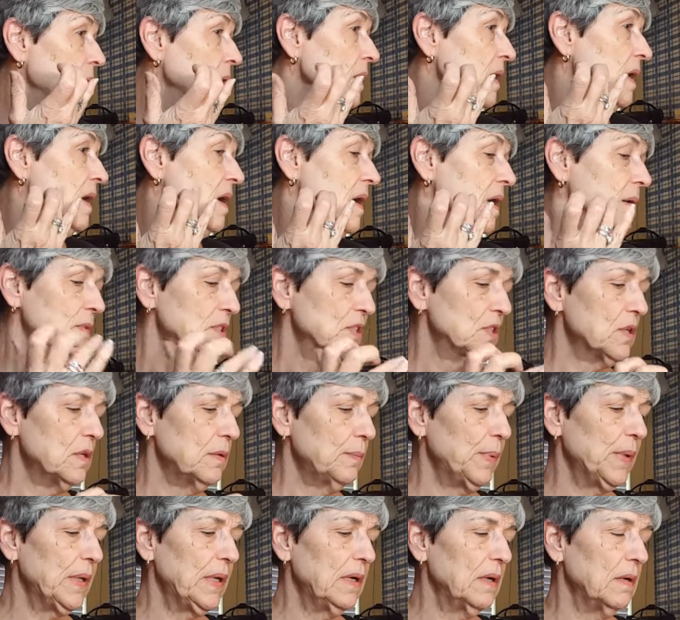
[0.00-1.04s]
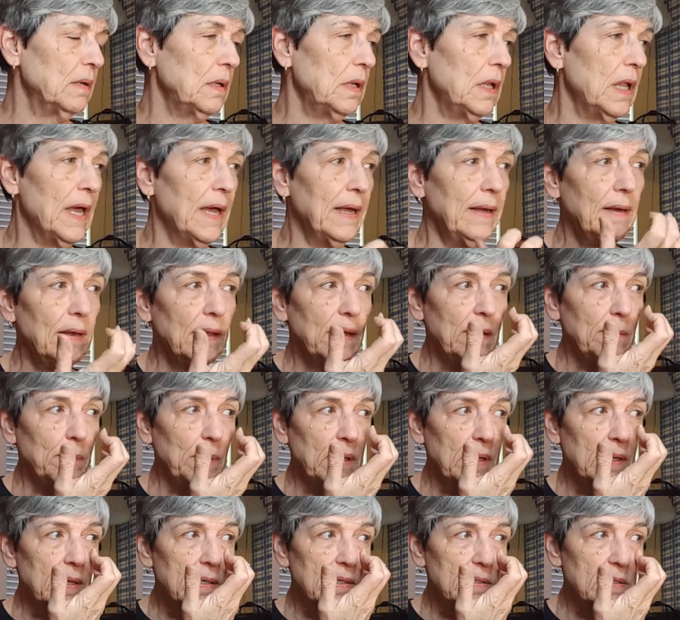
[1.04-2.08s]
Now, I'm just going to put it on lightly
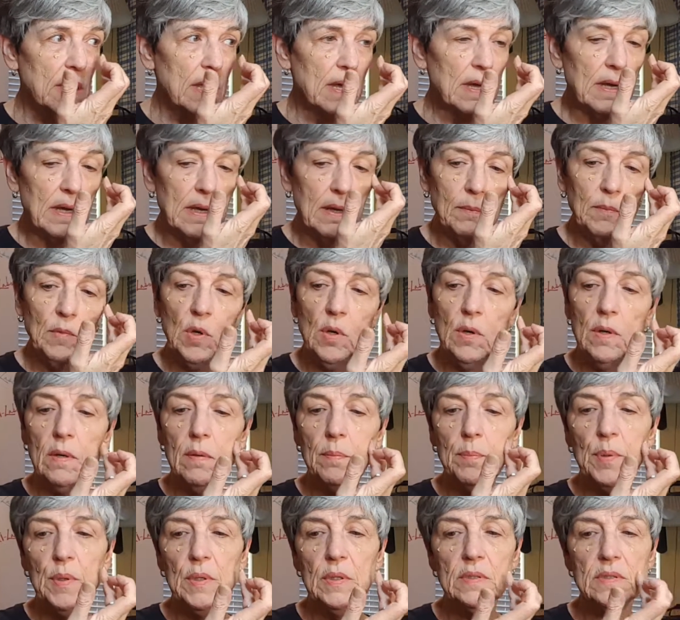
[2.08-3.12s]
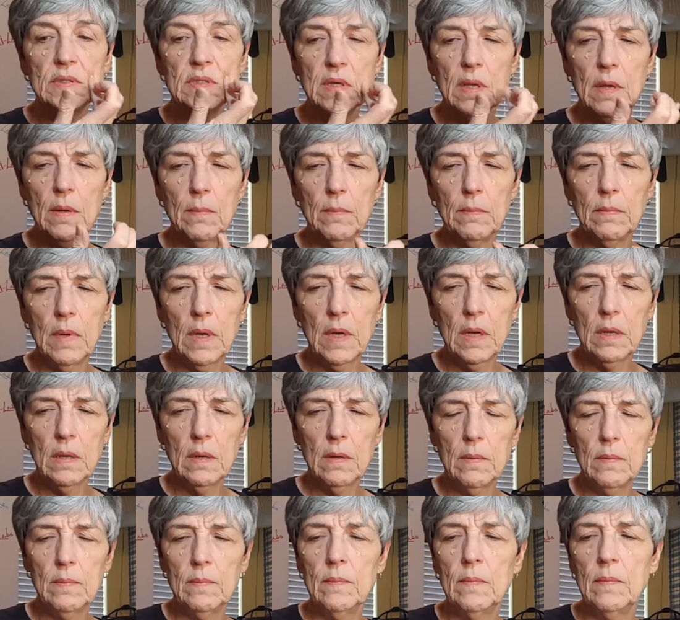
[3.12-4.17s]
because I am going to put some,
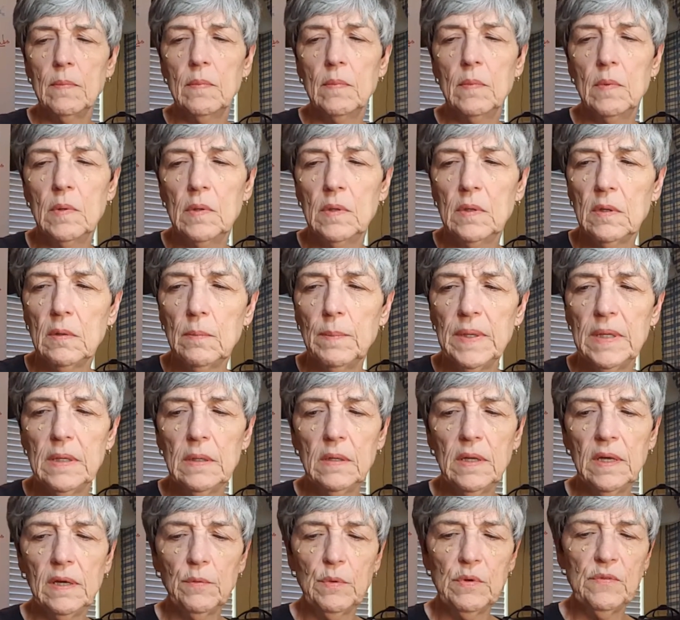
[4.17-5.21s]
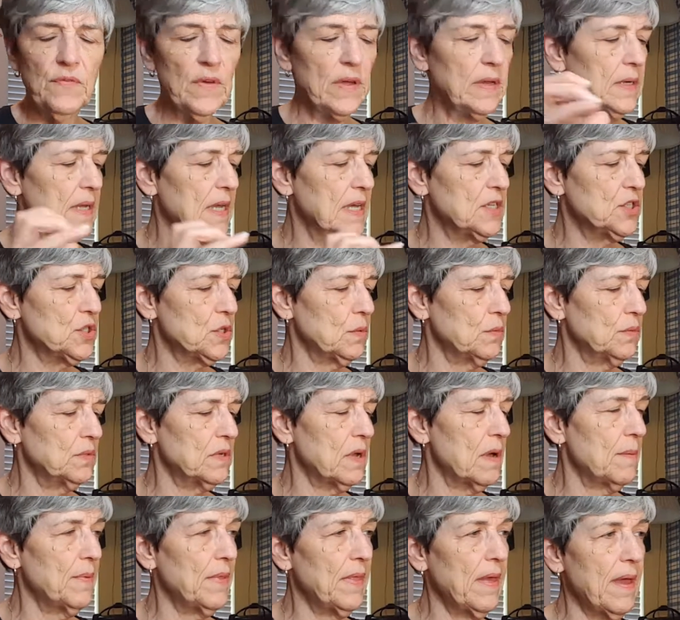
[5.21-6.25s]
a little bit of liquid foundation on
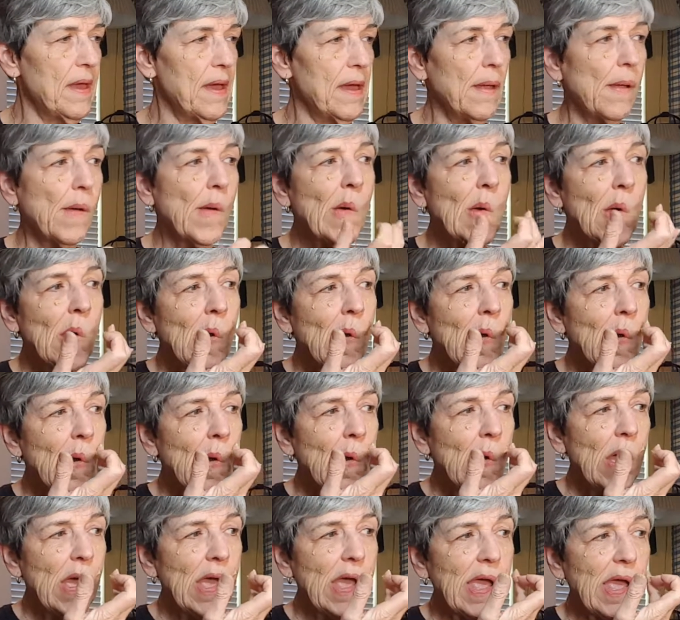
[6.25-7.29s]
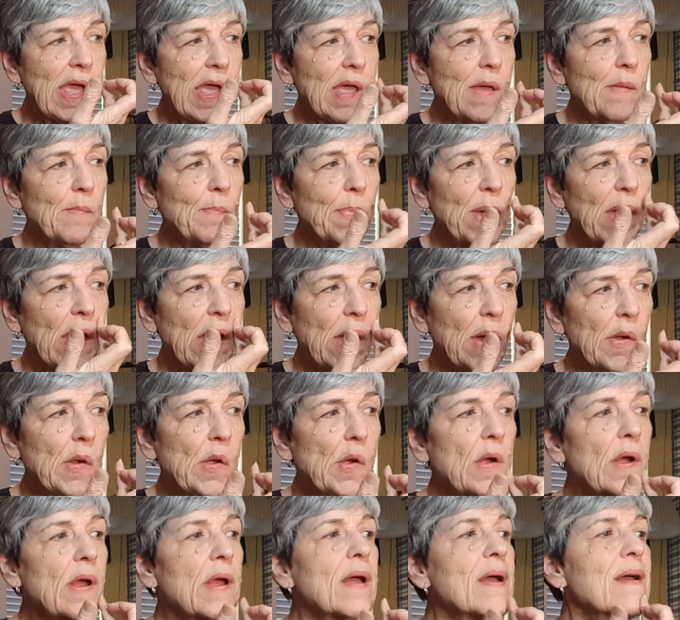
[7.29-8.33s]
top of that and
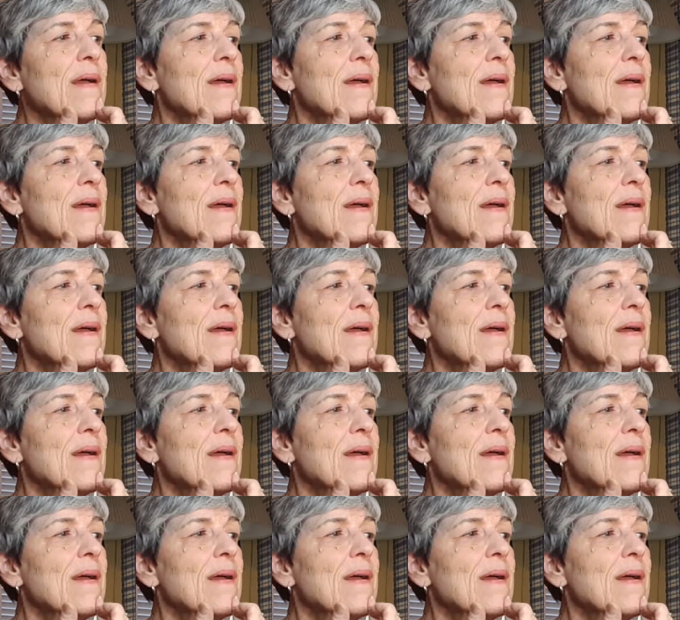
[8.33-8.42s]
powder.